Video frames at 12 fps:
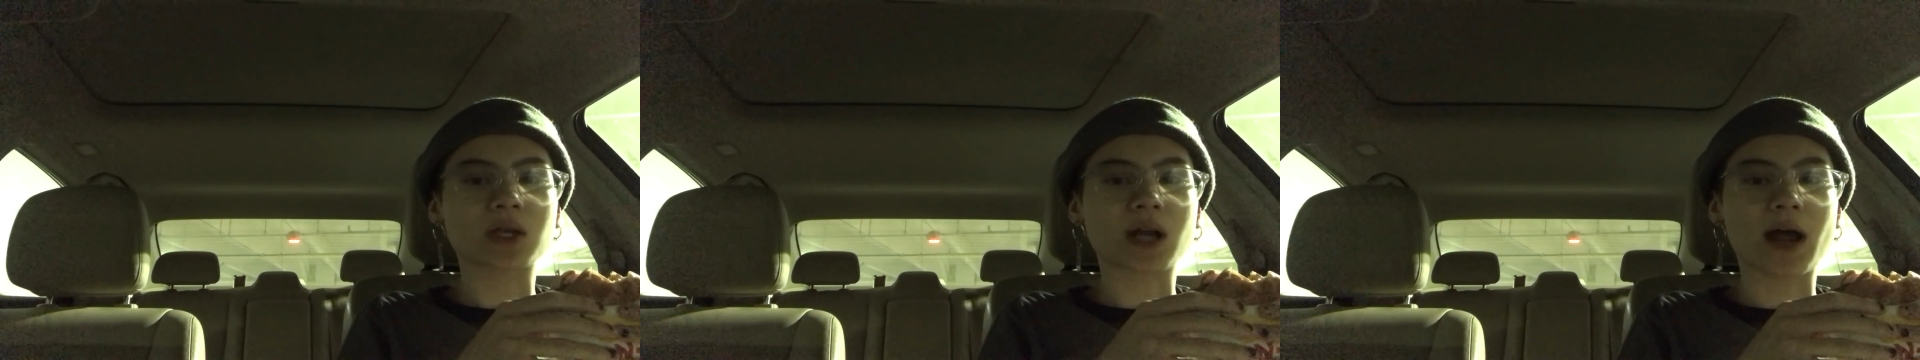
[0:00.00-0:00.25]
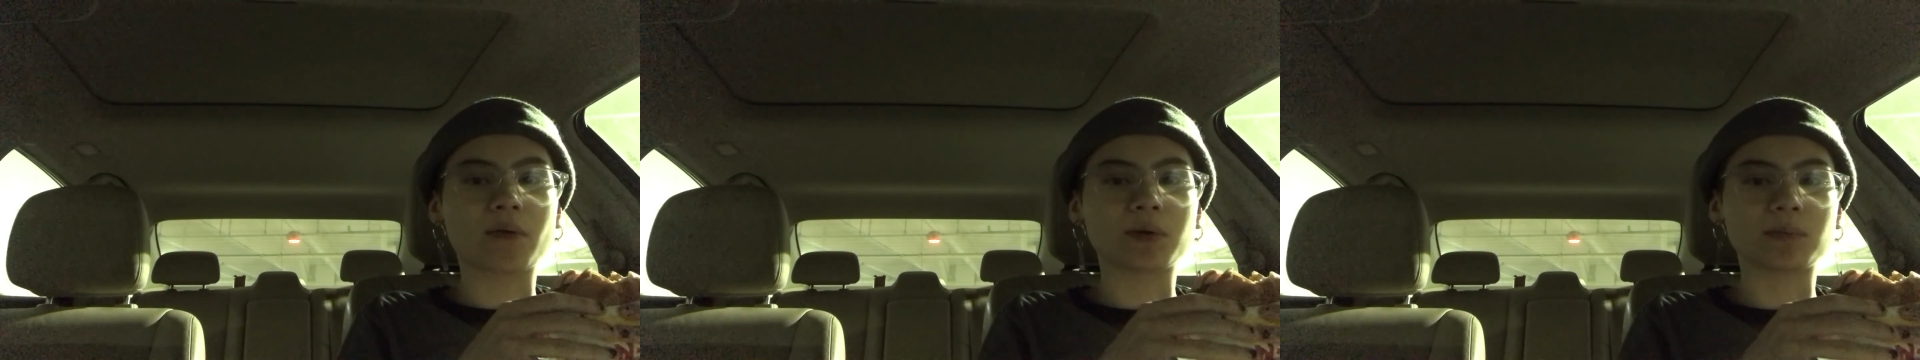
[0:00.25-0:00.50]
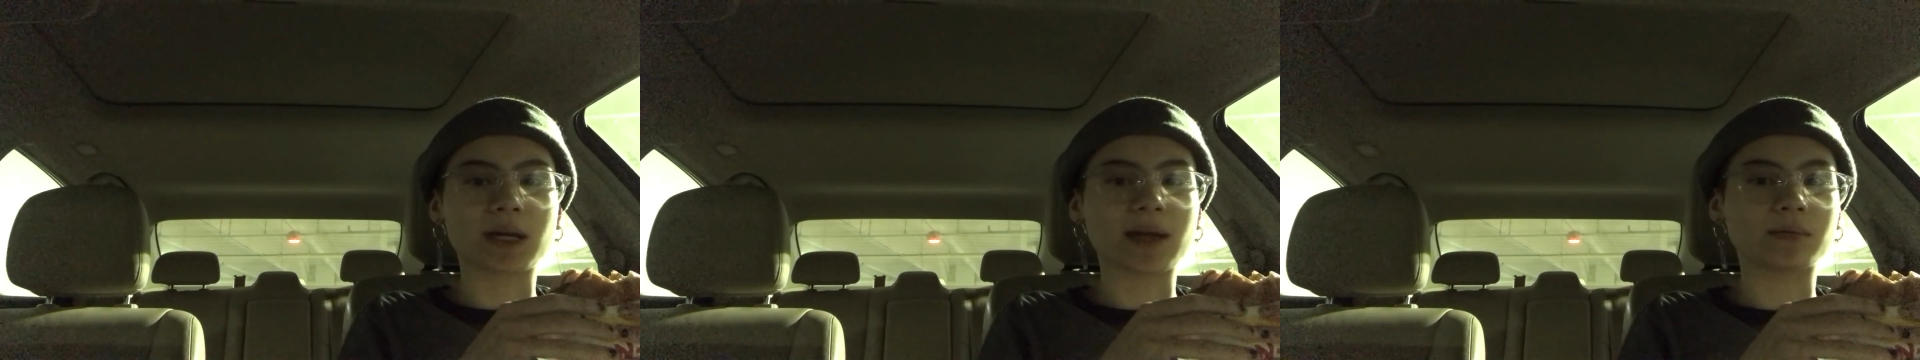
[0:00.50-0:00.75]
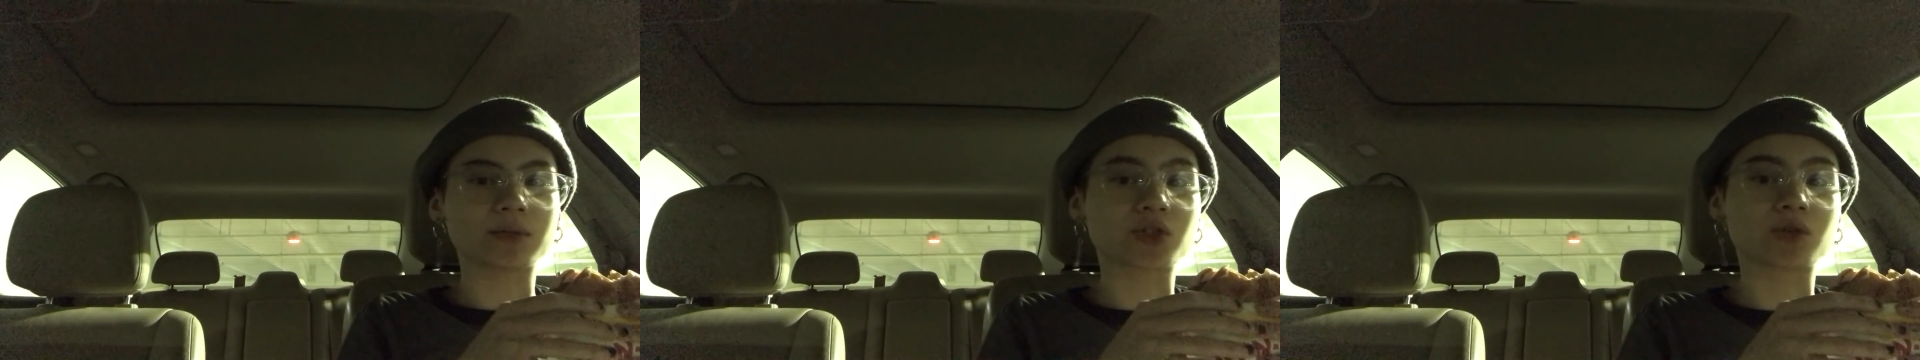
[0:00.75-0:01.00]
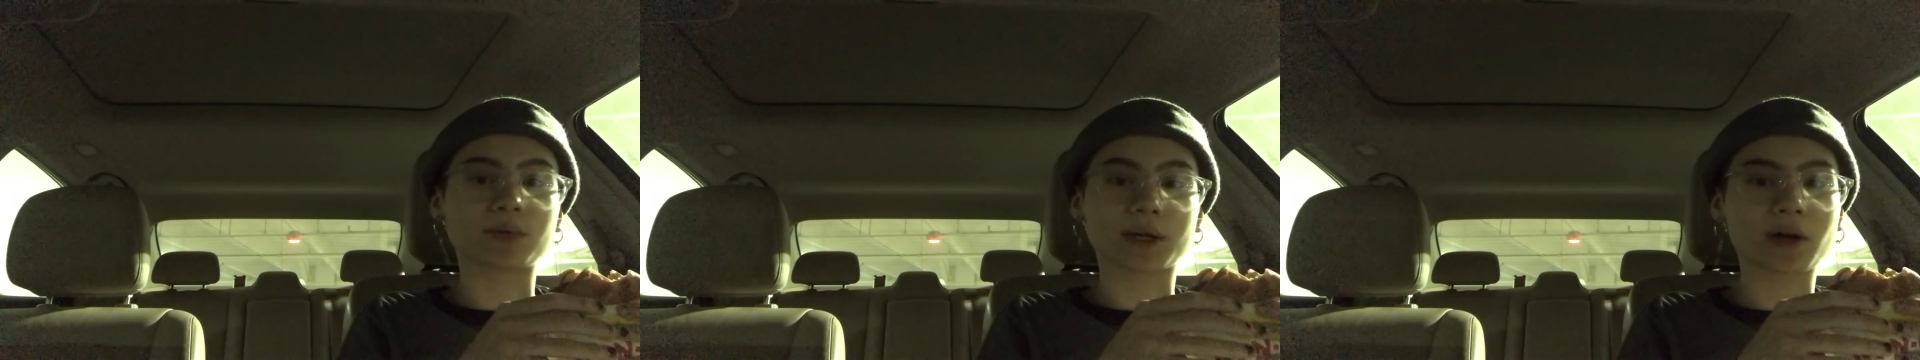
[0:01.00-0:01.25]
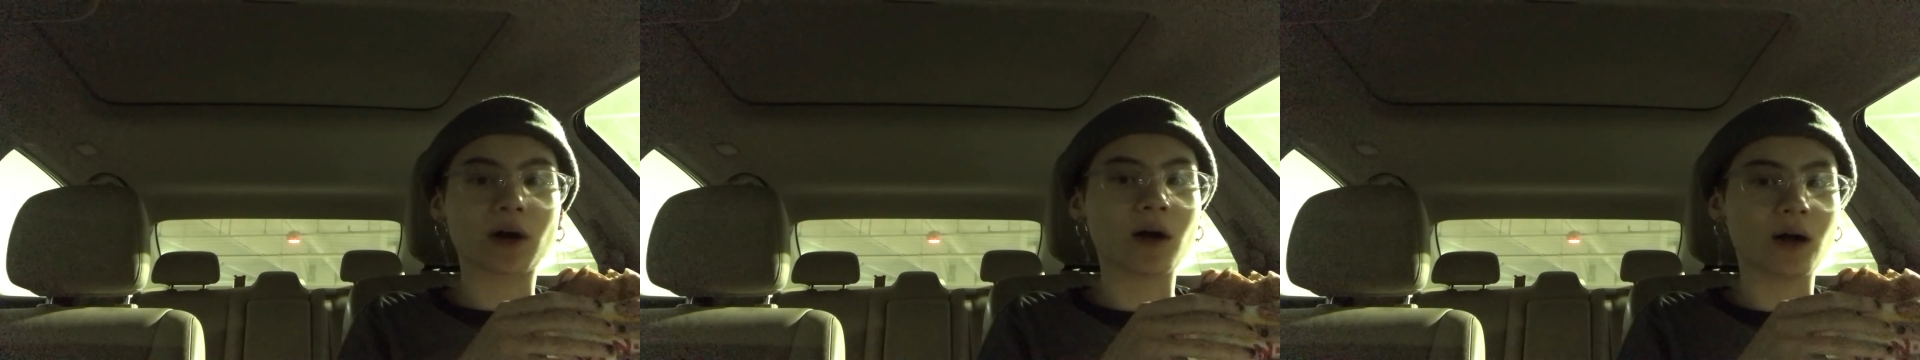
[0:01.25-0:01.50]
that I would be able to
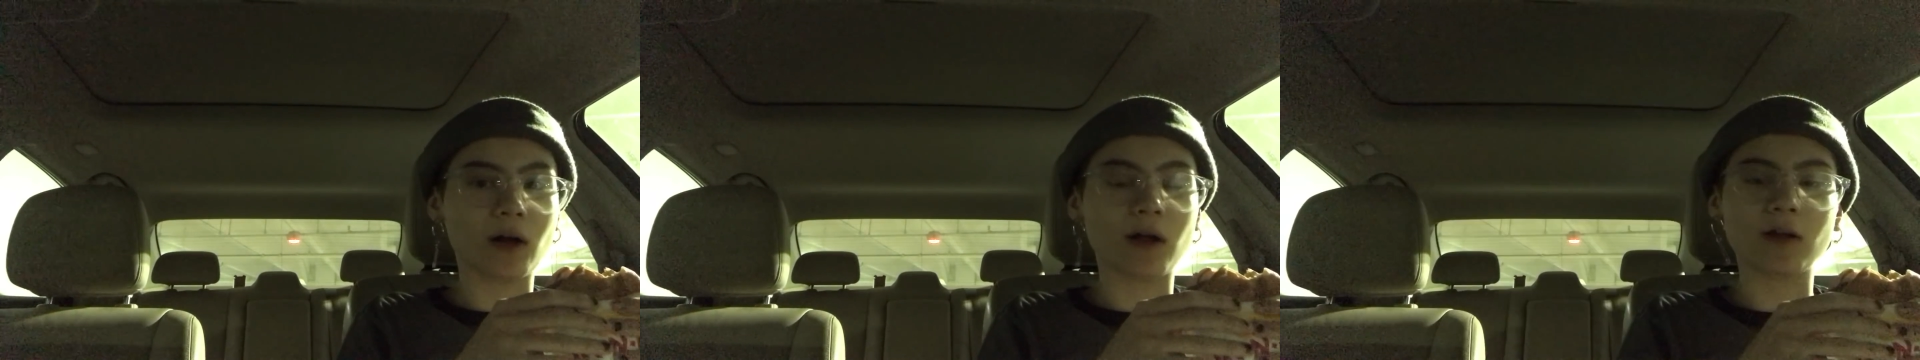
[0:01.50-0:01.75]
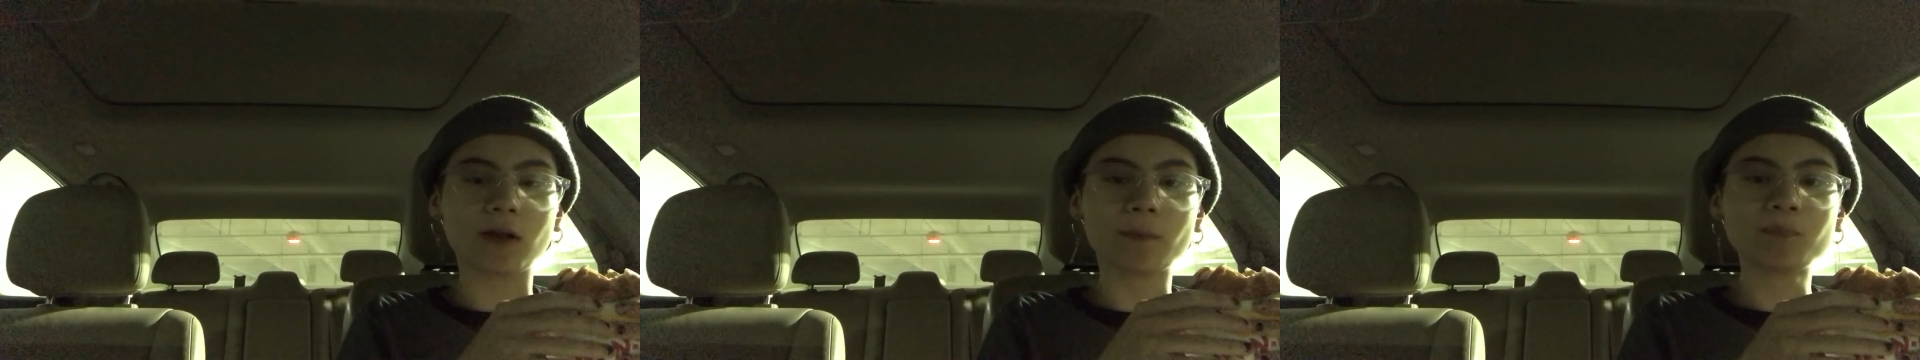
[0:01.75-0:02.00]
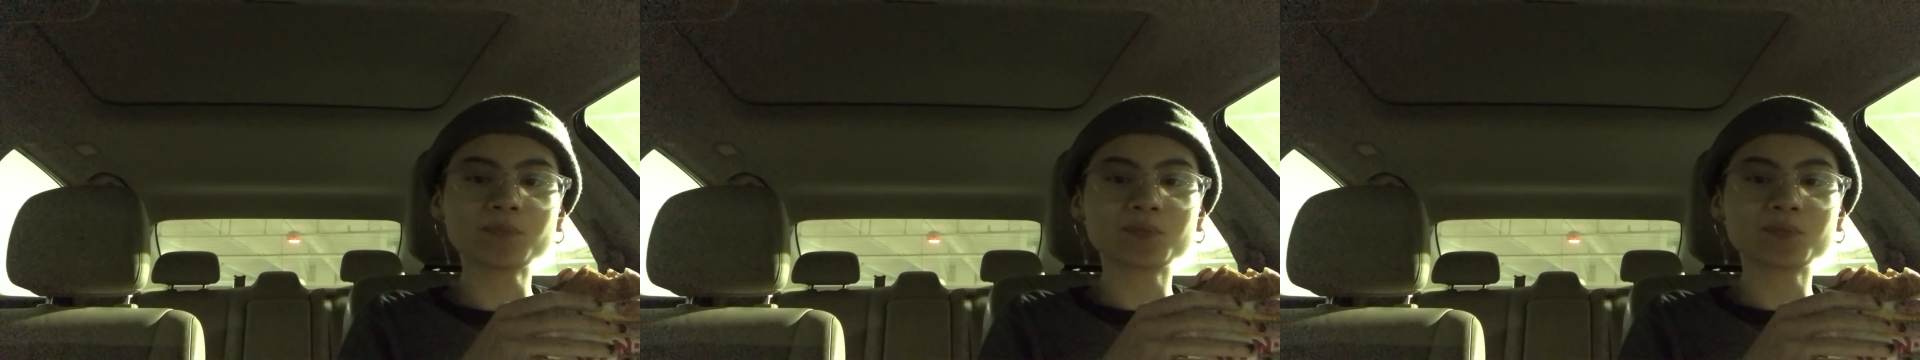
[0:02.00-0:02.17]
recall